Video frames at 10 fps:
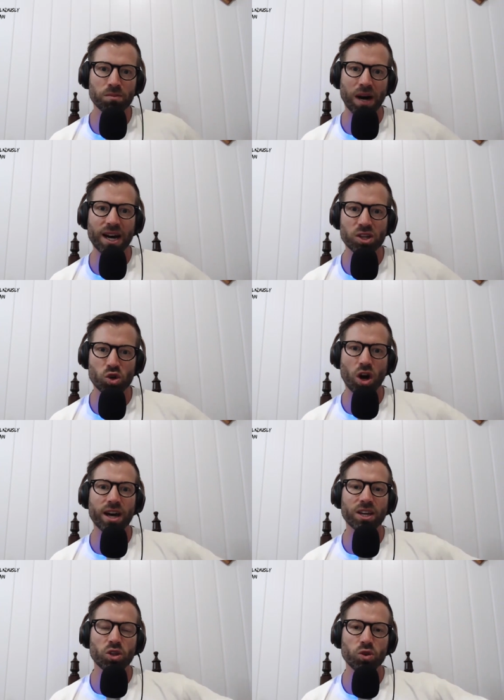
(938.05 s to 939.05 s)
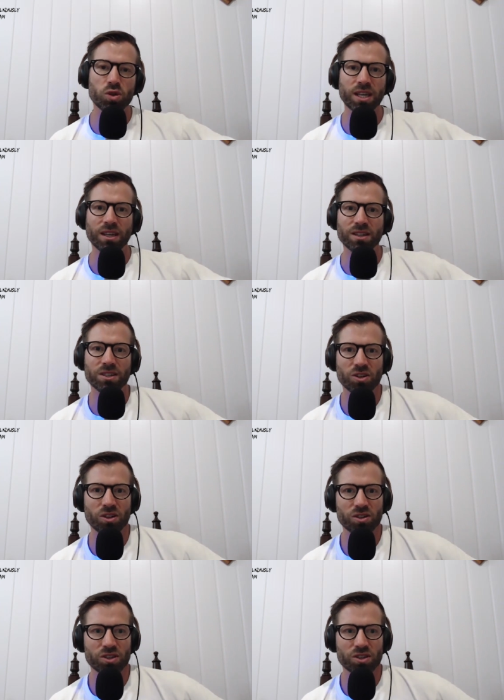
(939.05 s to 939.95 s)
by trying new things, you know.